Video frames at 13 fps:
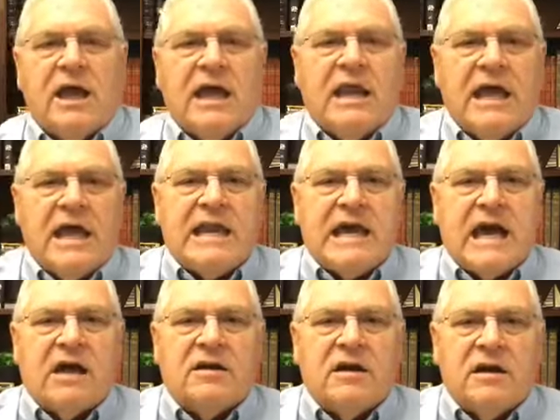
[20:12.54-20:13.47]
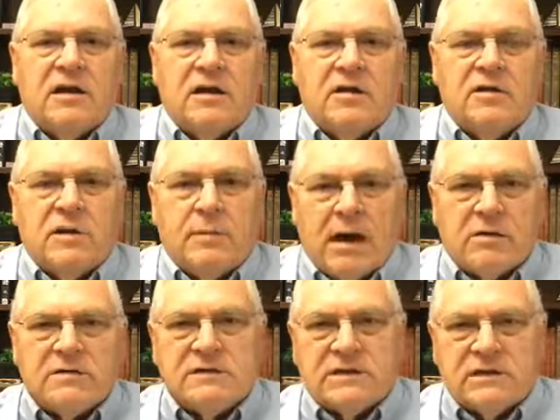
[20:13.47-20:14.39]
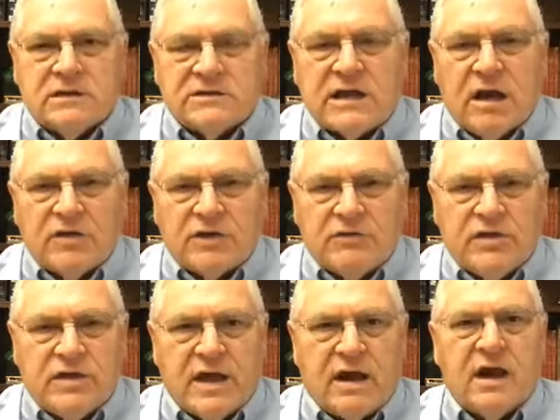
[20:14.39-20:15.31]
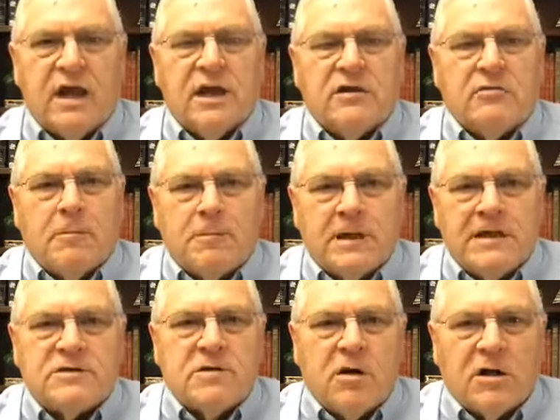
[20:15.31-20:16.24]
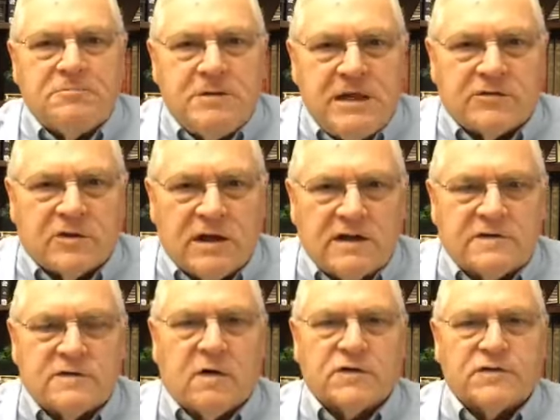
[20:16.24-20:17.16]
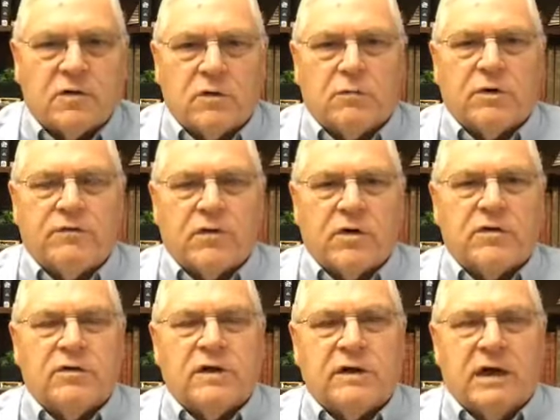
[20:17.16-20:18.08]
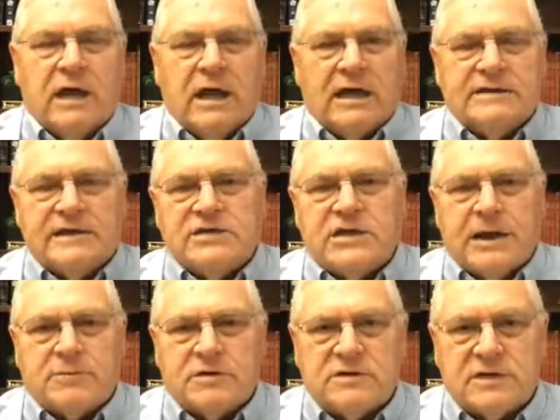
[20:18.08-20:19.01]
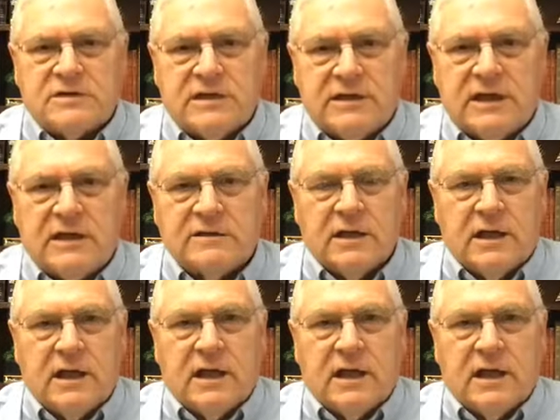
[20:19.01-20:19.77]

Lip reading: and head down to the mountains south of you there to a place called Petra. It's also referred to in Isaiah chapter 16 as